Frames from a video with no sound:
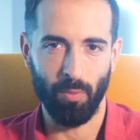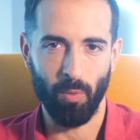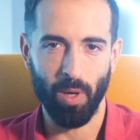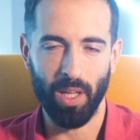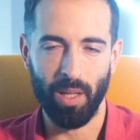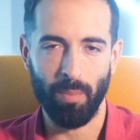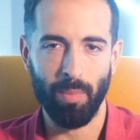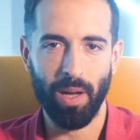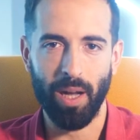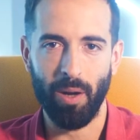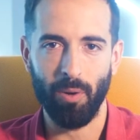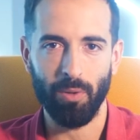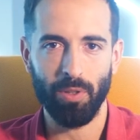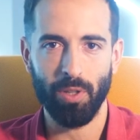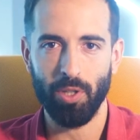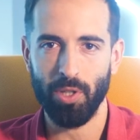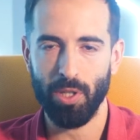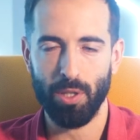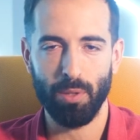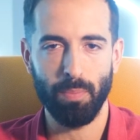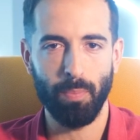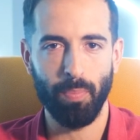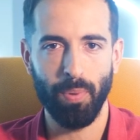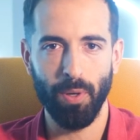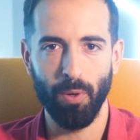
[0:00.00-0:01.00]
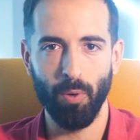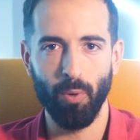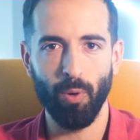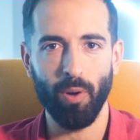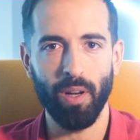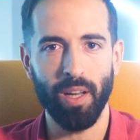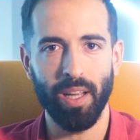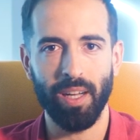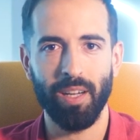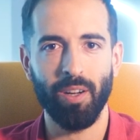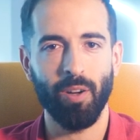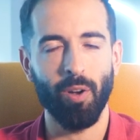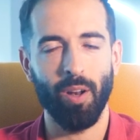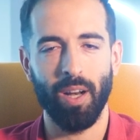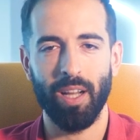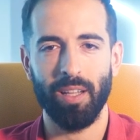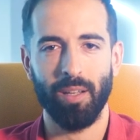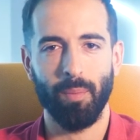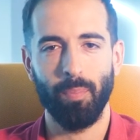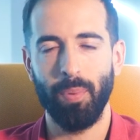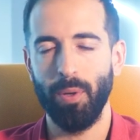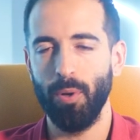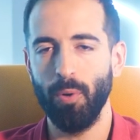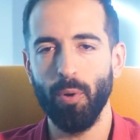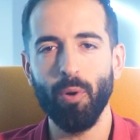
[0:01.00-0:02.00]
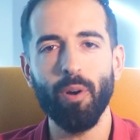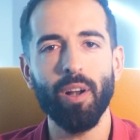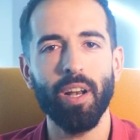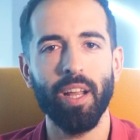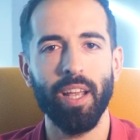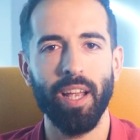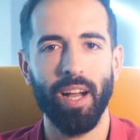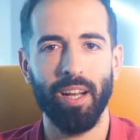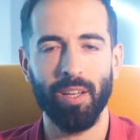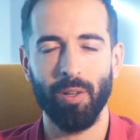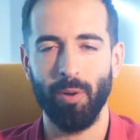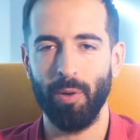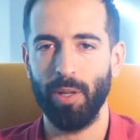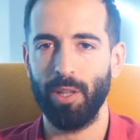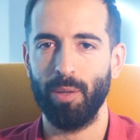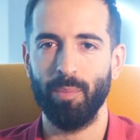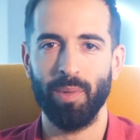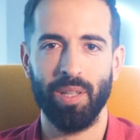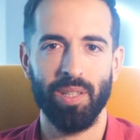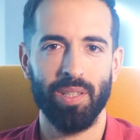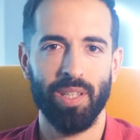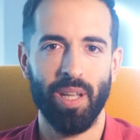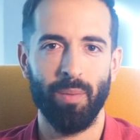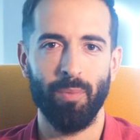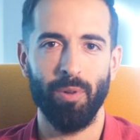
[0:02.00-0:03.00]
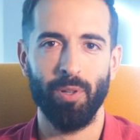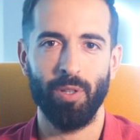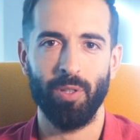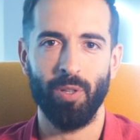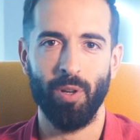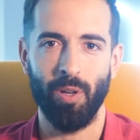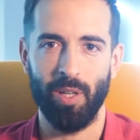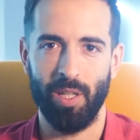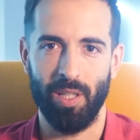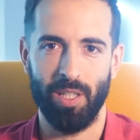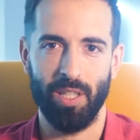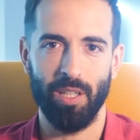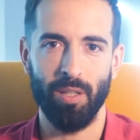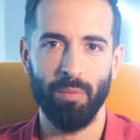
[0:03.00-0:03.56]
What about just purely algorithmic stablecoins?